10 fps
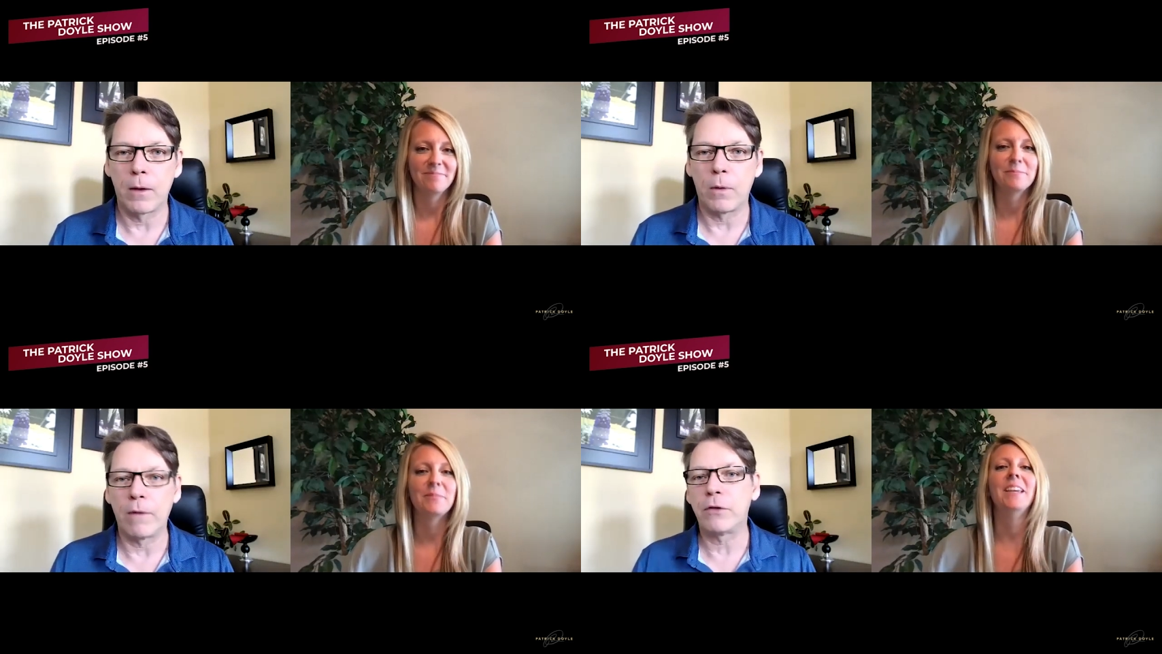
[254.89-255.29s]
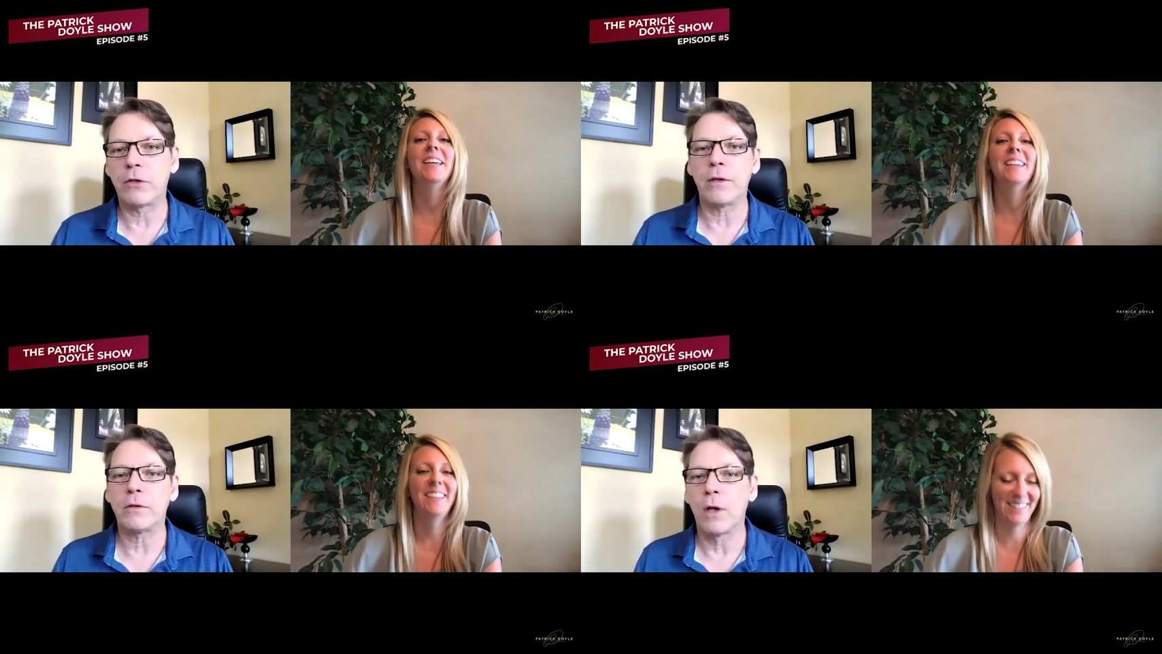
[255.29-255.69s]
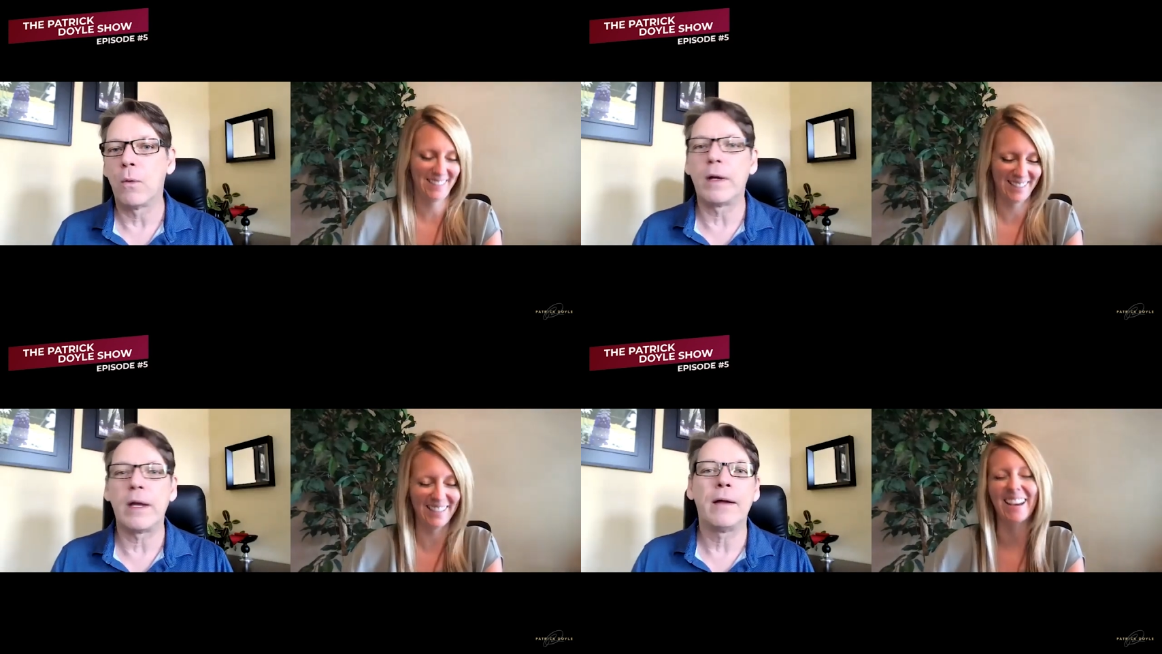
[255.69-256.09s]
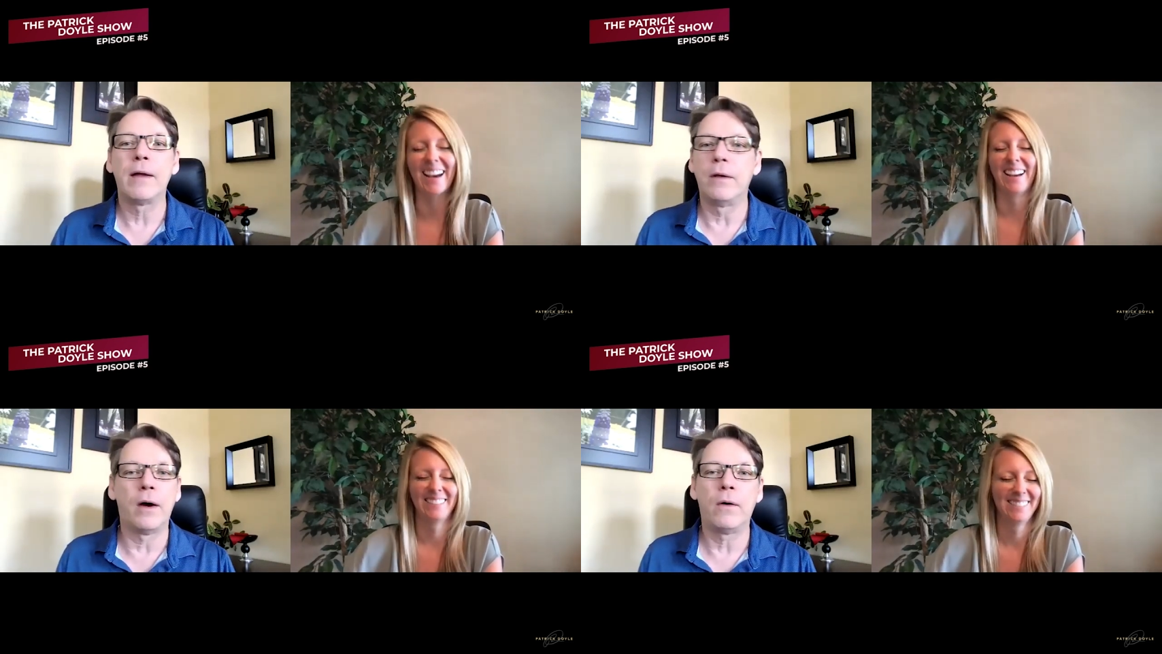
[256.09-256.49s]
Speaker 1: Well, have you tried this? Well, yeah,
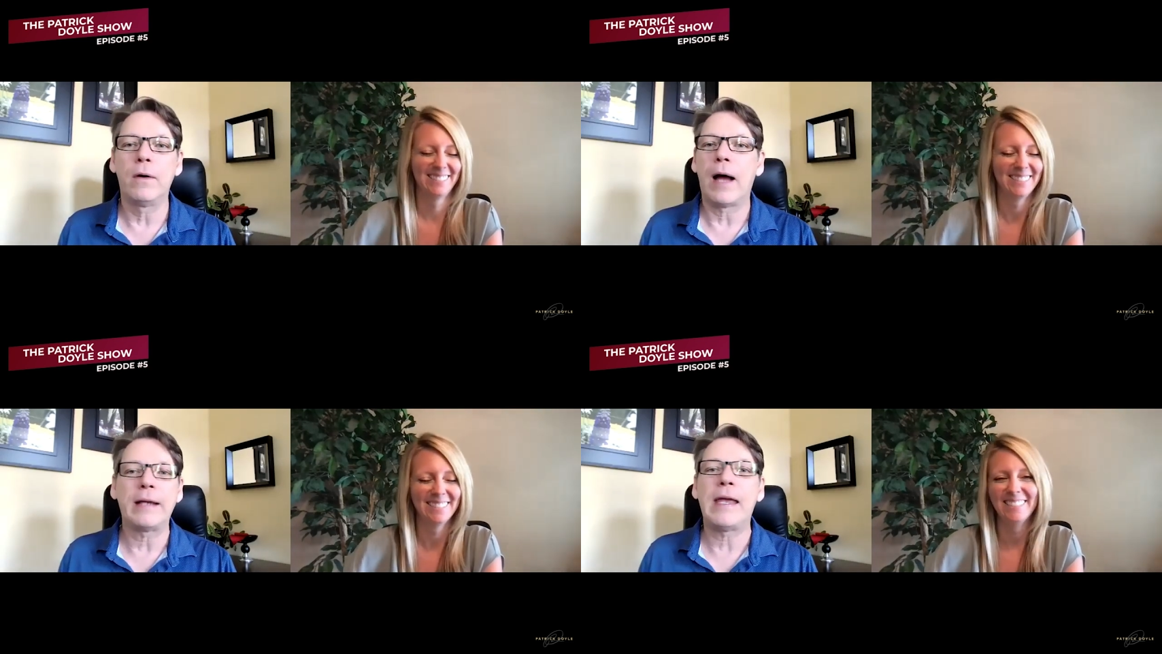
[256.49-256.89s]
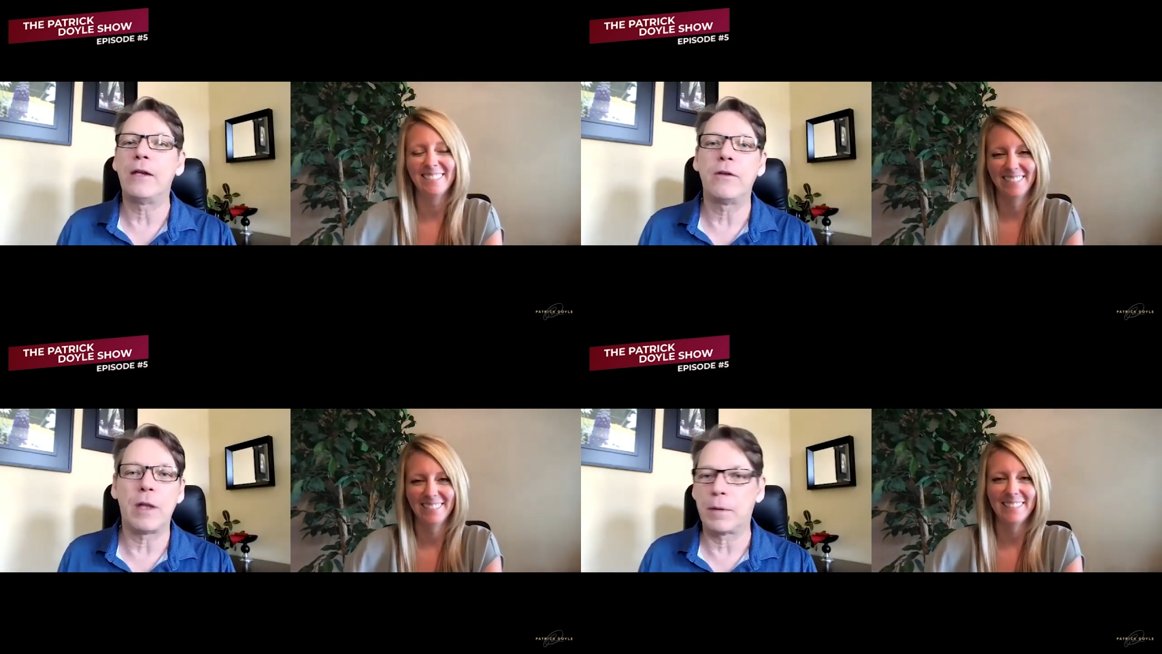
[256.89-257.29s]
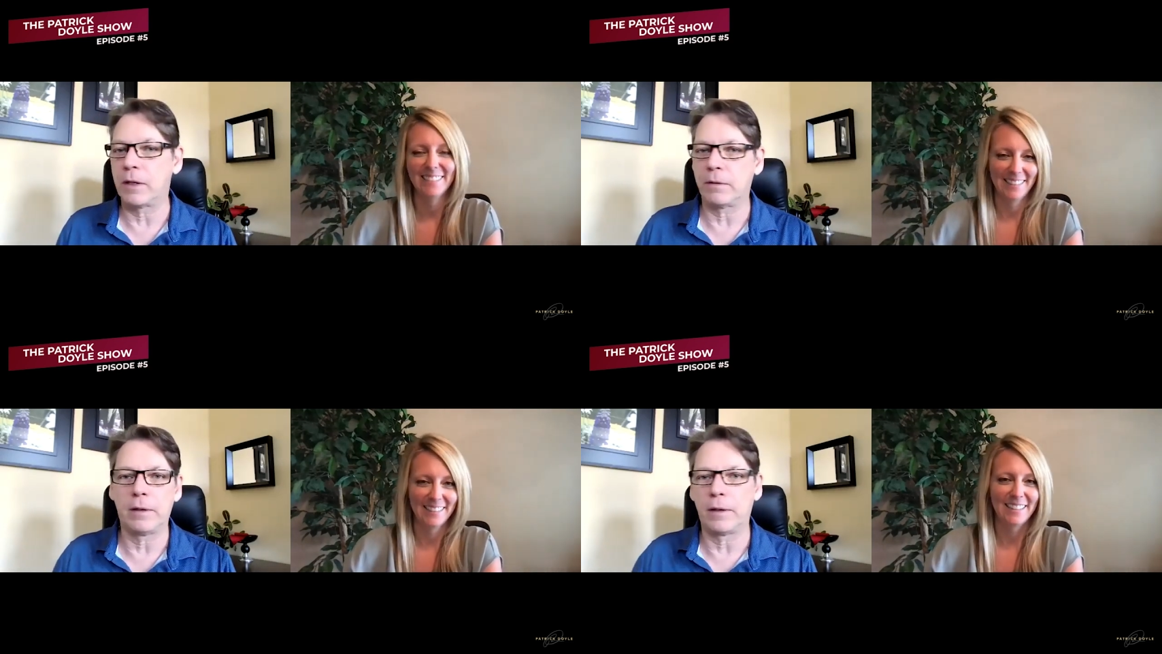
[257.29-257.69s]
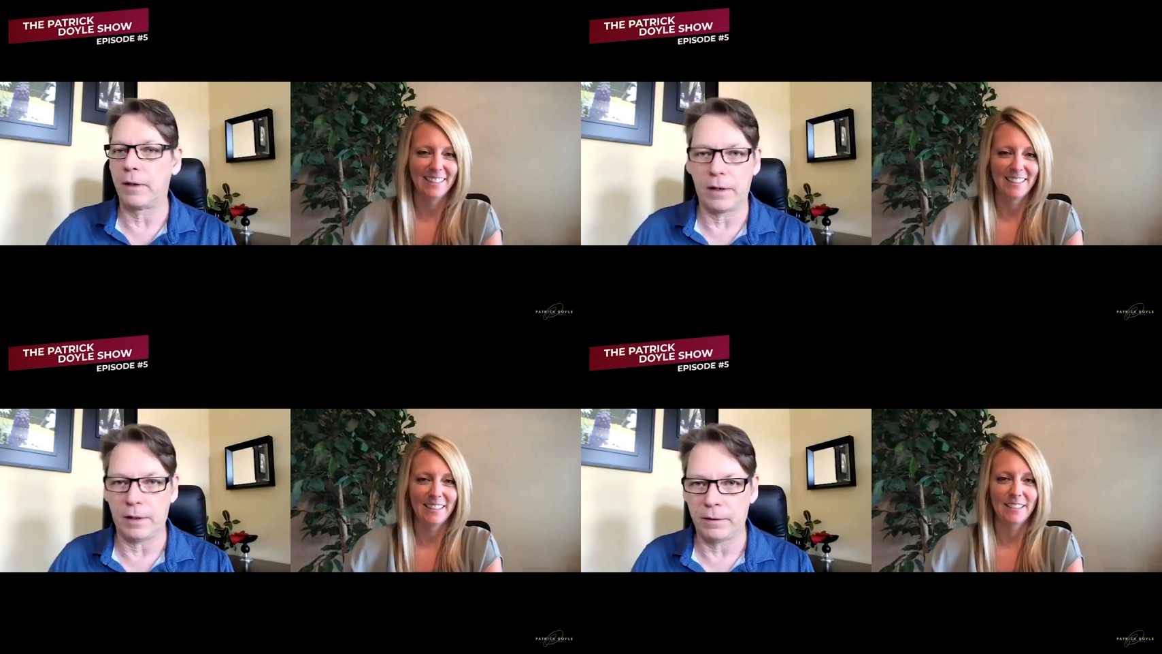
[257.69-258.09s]
no, I can't do that because da, da,
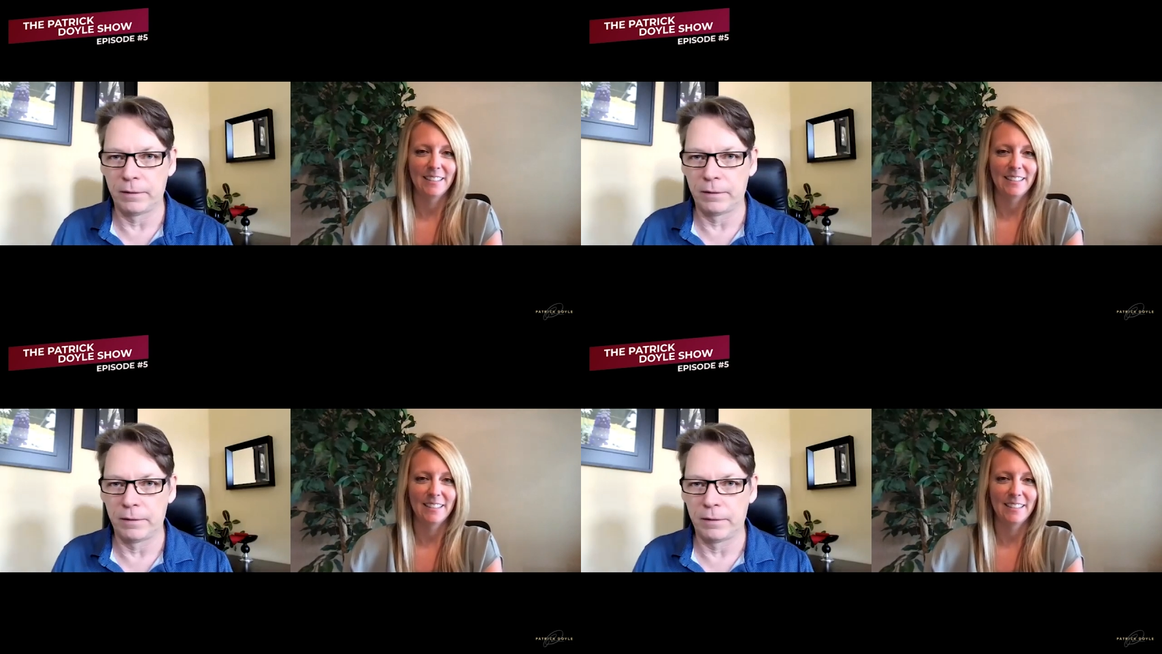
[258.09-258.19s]
da, da.